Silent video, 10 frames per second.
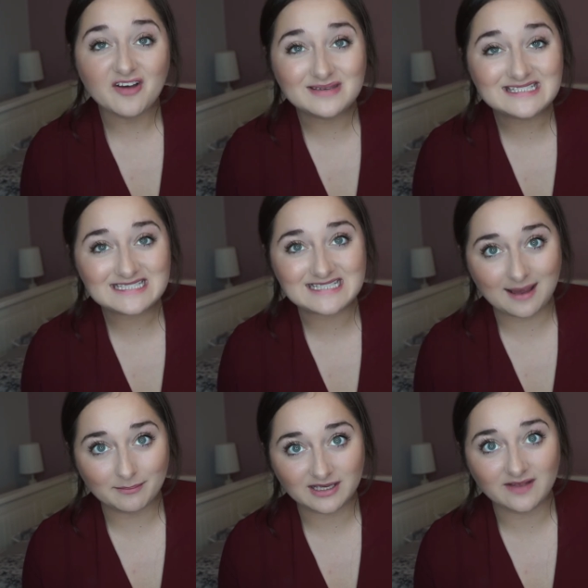I've been to
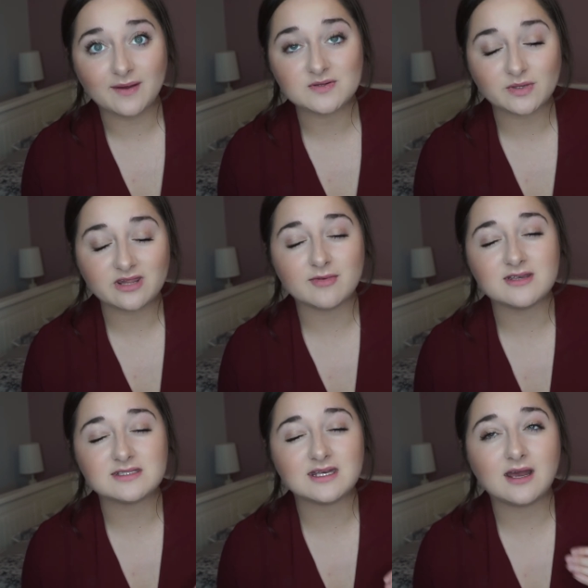Zambia and that was one of the
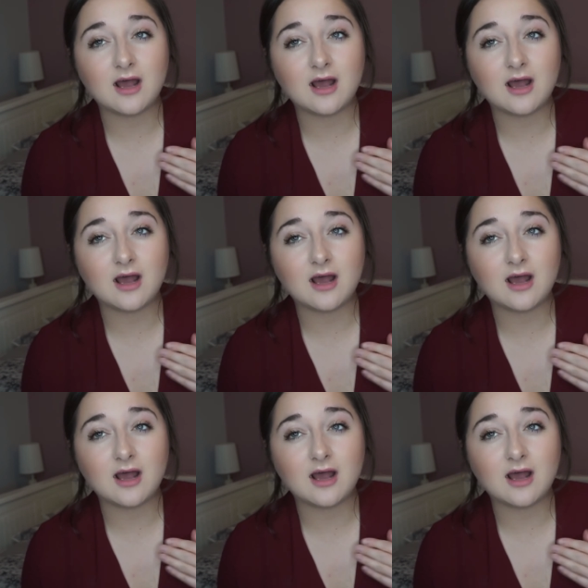most